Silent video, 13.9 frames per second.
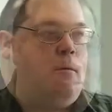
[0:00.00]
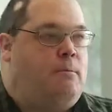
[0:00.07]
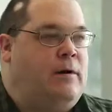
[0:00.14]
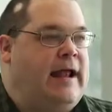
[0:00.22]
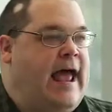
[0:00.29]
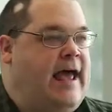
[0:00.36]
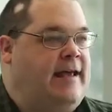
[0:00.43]

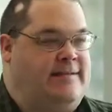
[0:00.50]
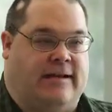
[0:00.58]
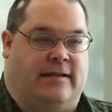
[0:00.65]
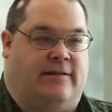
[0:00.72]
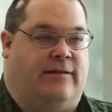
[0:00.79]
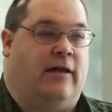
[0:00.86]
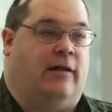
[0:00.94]
But as a
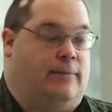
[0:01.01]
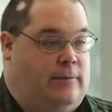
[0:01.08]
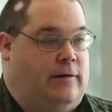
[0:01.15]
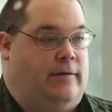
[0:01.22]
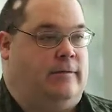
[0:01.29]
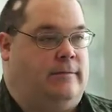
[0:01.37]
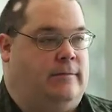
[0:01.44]

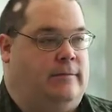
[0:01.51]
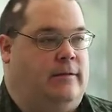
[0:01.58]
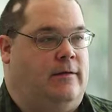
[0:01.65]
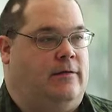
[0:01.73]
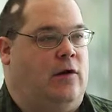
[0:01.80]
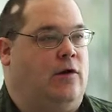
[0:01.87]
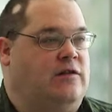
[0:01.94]
developer,
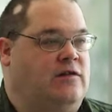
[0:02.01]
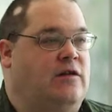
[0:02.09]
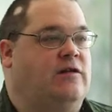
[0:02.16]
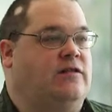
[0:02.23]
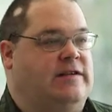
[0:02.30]
there are certain